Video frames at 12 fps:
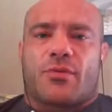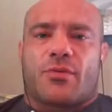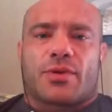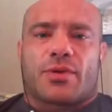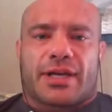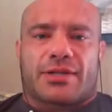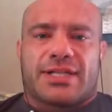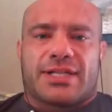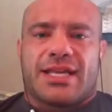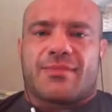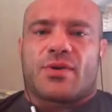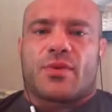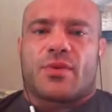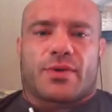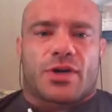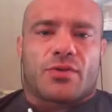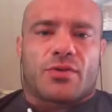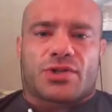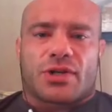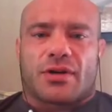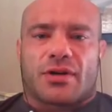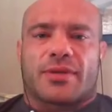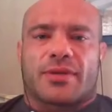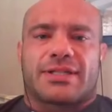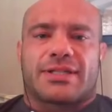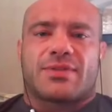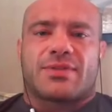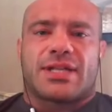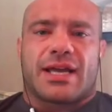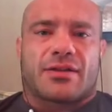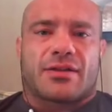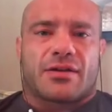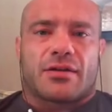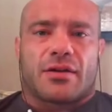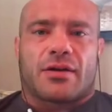we were like a team and we would coach a couple of teams together.